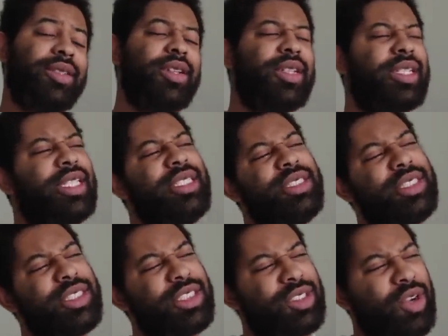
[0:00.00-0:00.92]
didn't
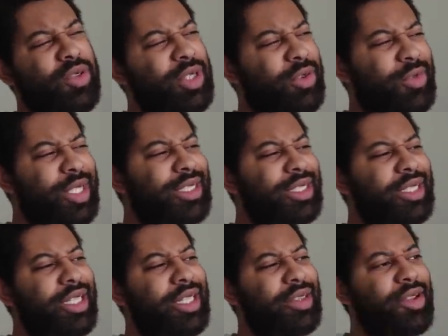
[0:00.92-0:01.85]
she just only
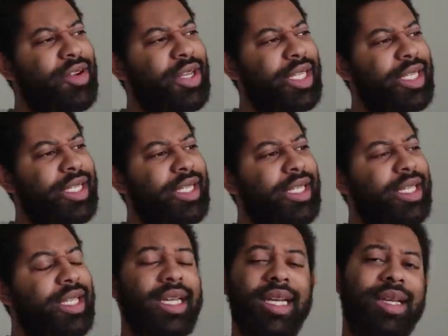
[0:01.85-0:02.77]
recently hit 30?
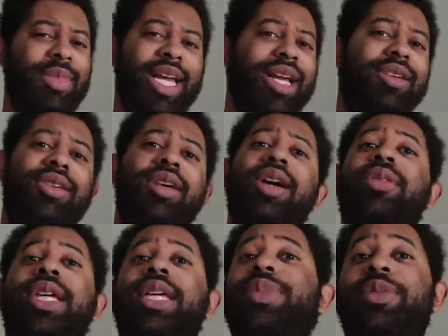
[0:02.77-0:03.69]
I mean, I don't know, I
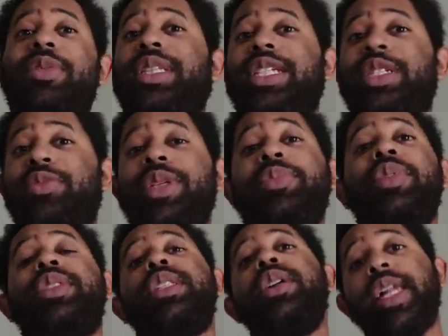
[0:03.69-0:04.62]
don't keep up with these
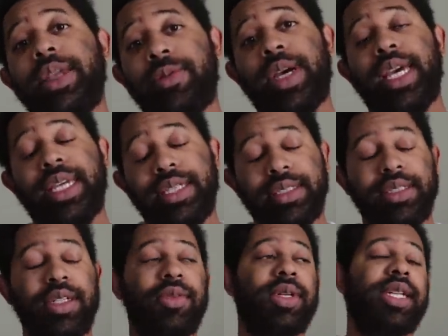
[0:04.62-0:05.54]
people. So anyway,
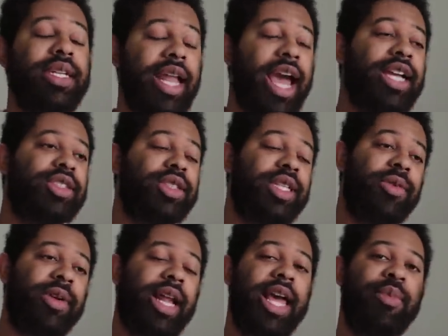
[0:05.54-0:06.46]
so
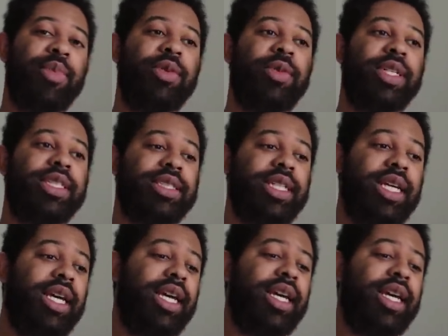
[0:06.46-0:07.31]
naturally what happened was,